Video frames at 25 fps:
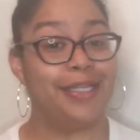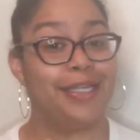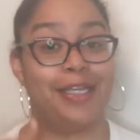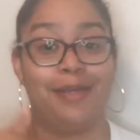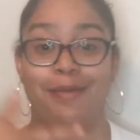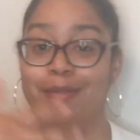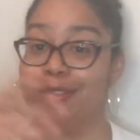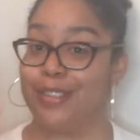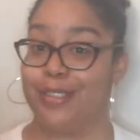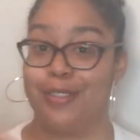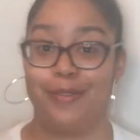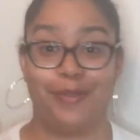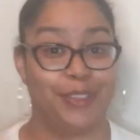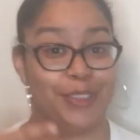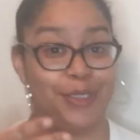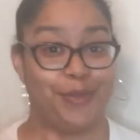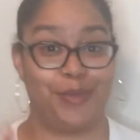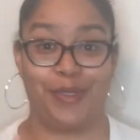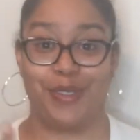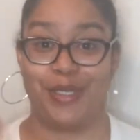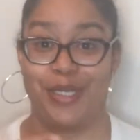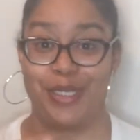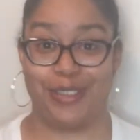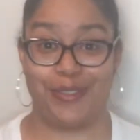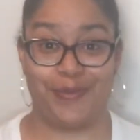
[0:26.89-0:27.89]
It was a new
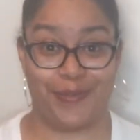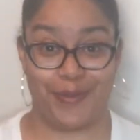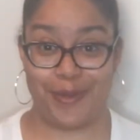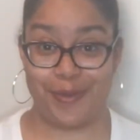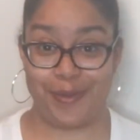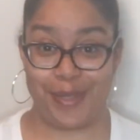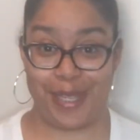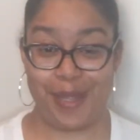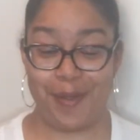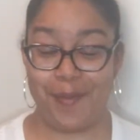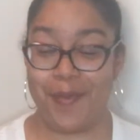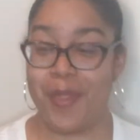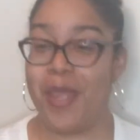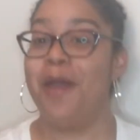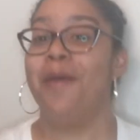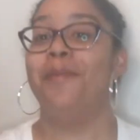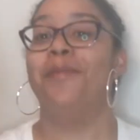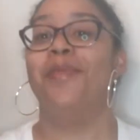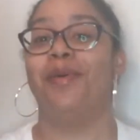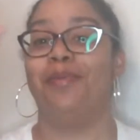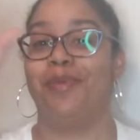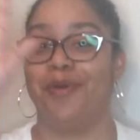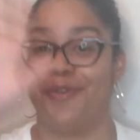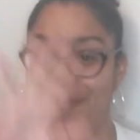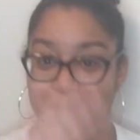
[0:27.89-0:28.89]
experience for me,
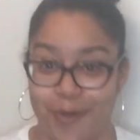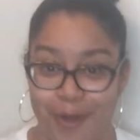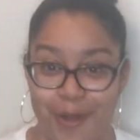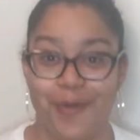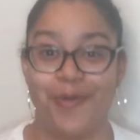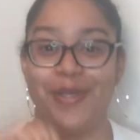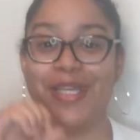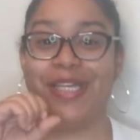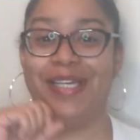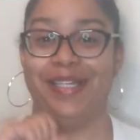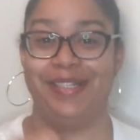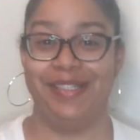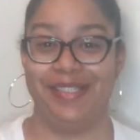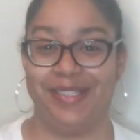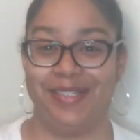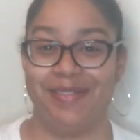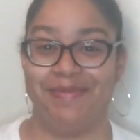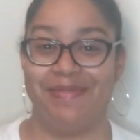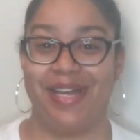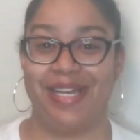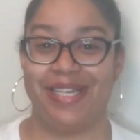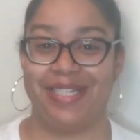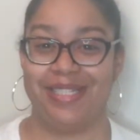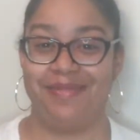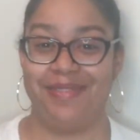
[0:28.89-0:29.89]
but before we get into
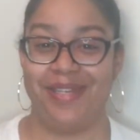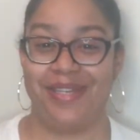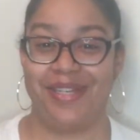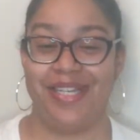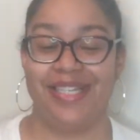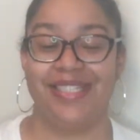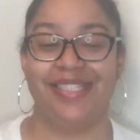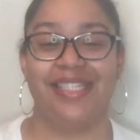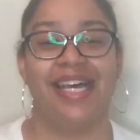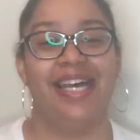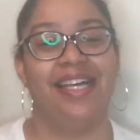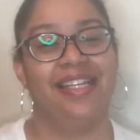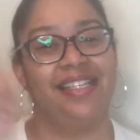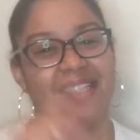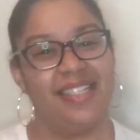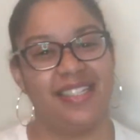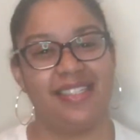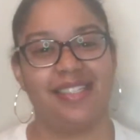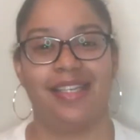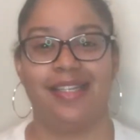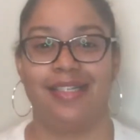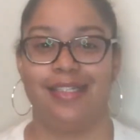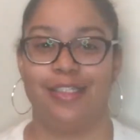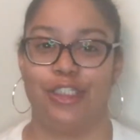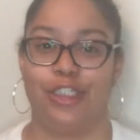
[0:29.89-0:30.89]
my experience,
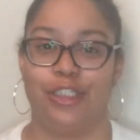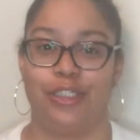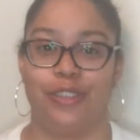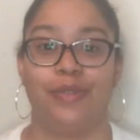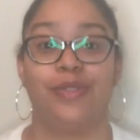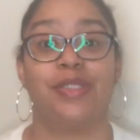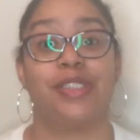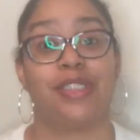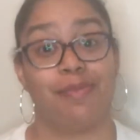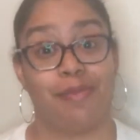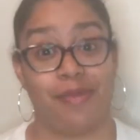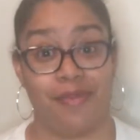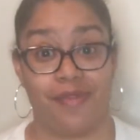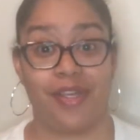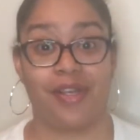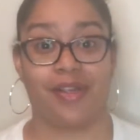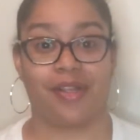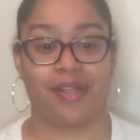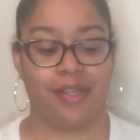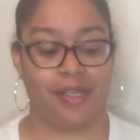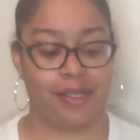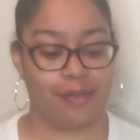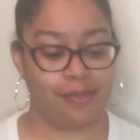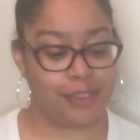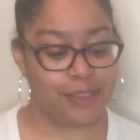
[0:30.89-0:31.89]
let's get into some of their
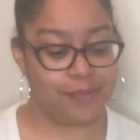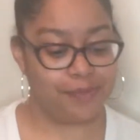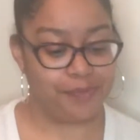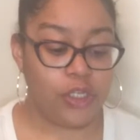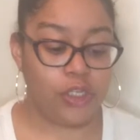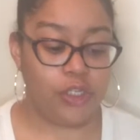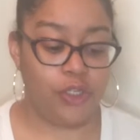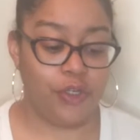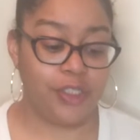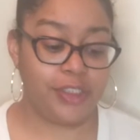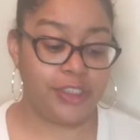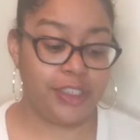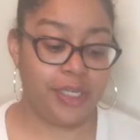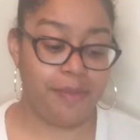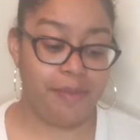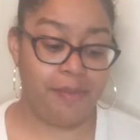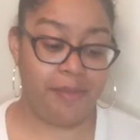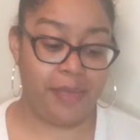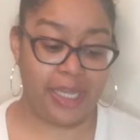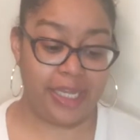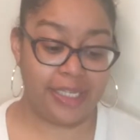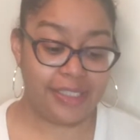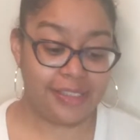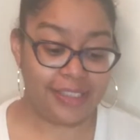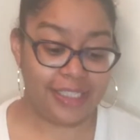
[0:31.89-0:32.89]
claims. Your
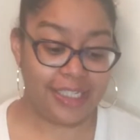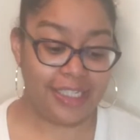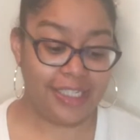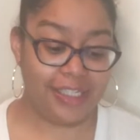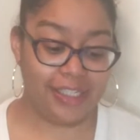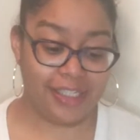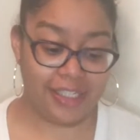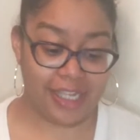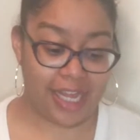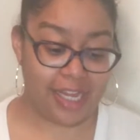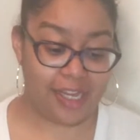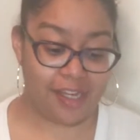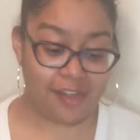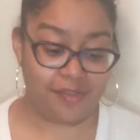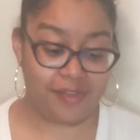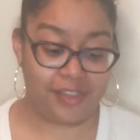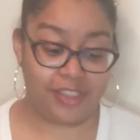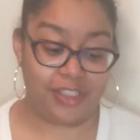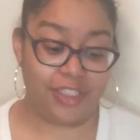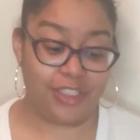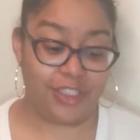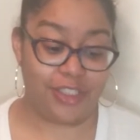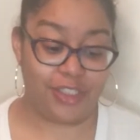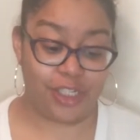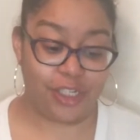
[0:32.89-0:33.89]
demanding life
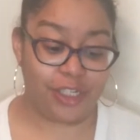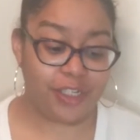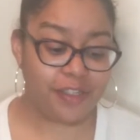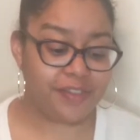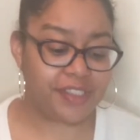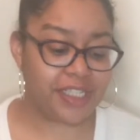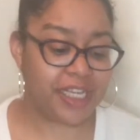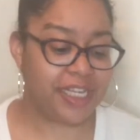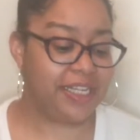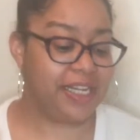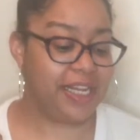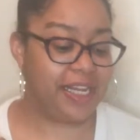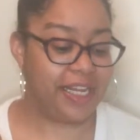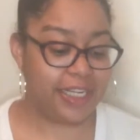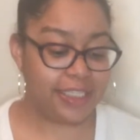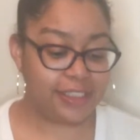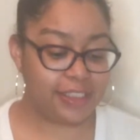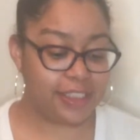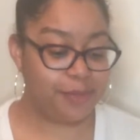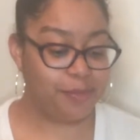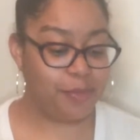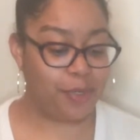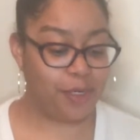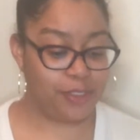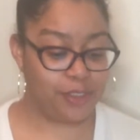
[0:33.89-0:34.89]
deserves an
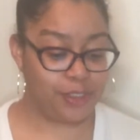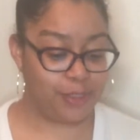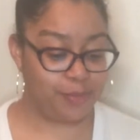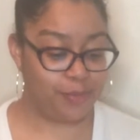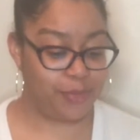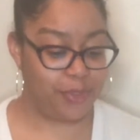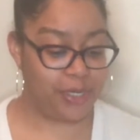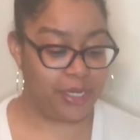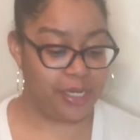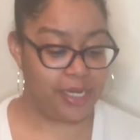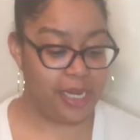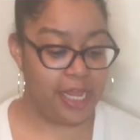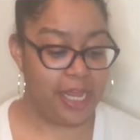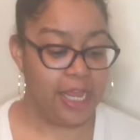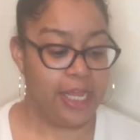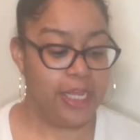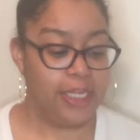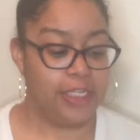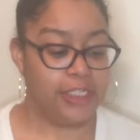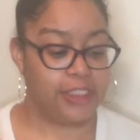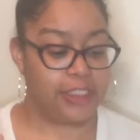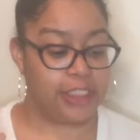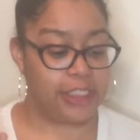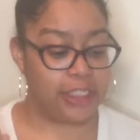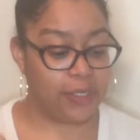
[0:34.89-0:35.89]
antiperspirant
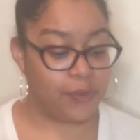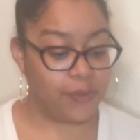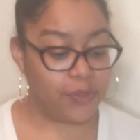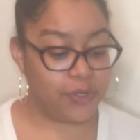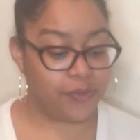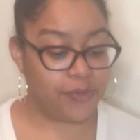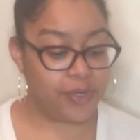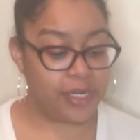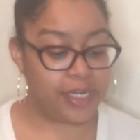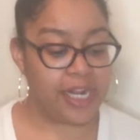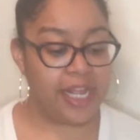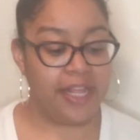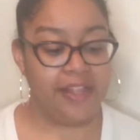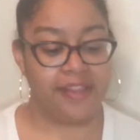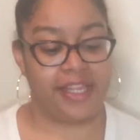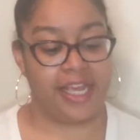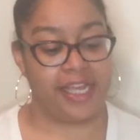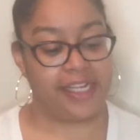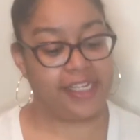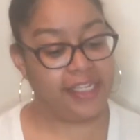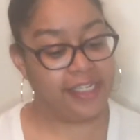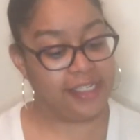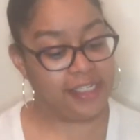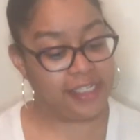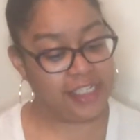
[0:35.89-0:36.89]
deodorant
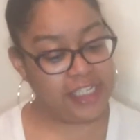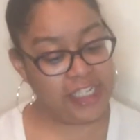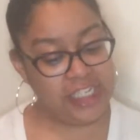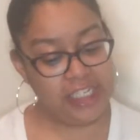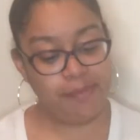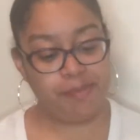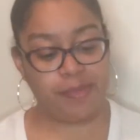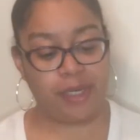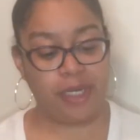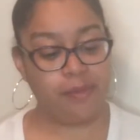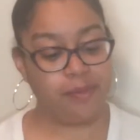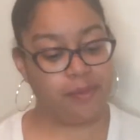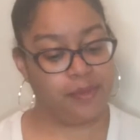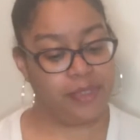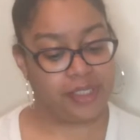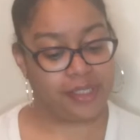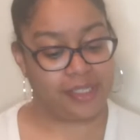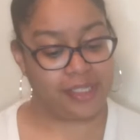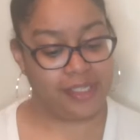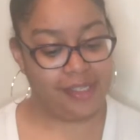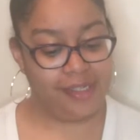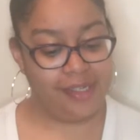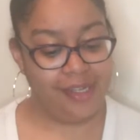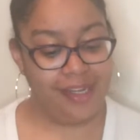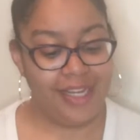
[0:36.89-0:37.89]
that can keep up with
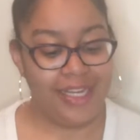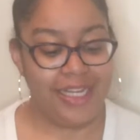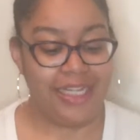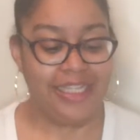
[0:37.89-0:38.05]
it.